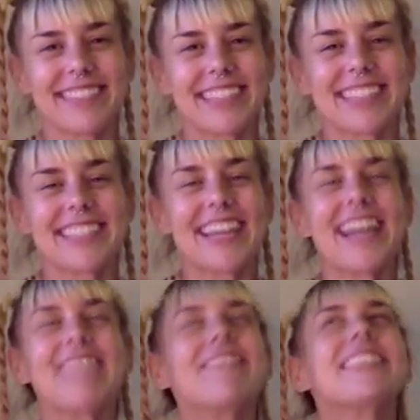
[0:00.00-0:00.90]
It's
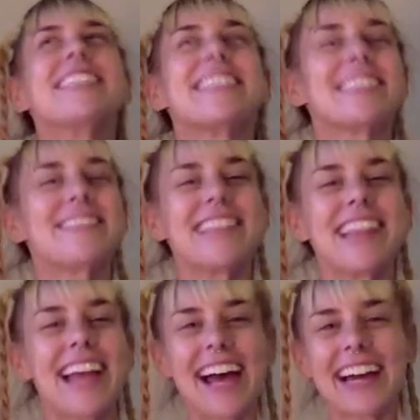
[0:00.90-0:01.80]
time to just
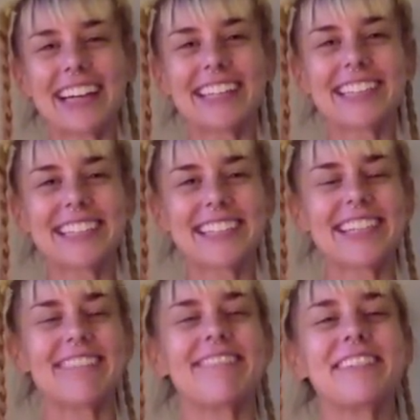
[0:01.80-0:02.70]
relax
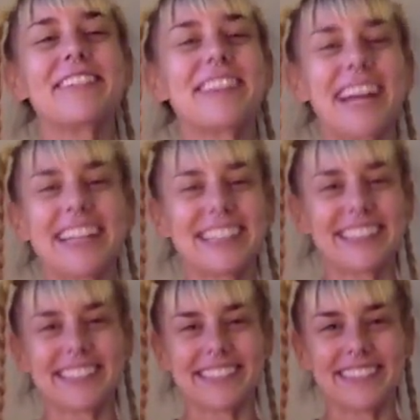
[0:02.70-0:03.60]
and feel
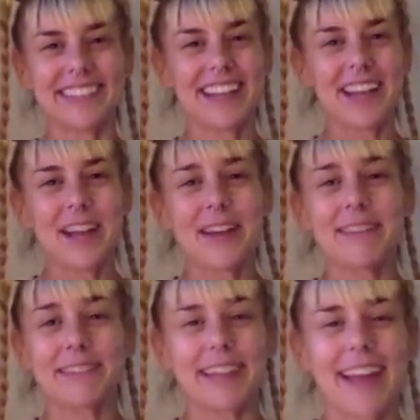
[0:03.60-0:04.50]
gratitude
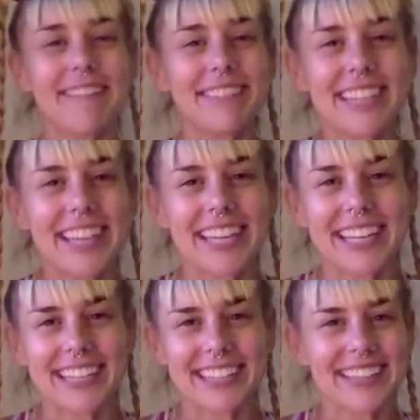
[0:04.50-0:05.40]
for
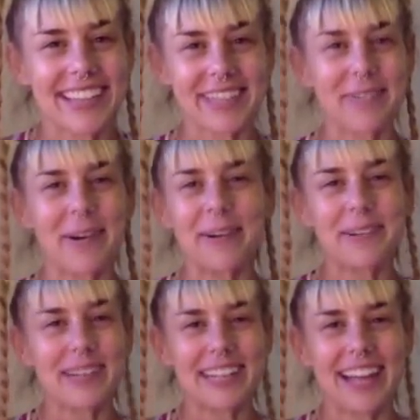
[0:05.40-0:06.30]
everything that you
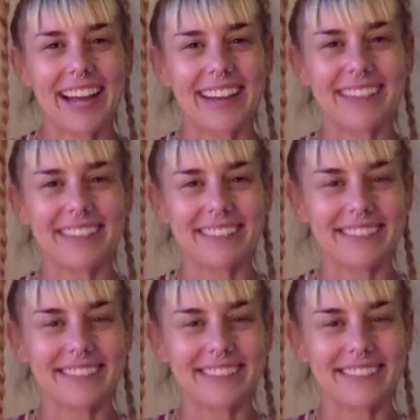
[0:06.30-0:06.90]
already have.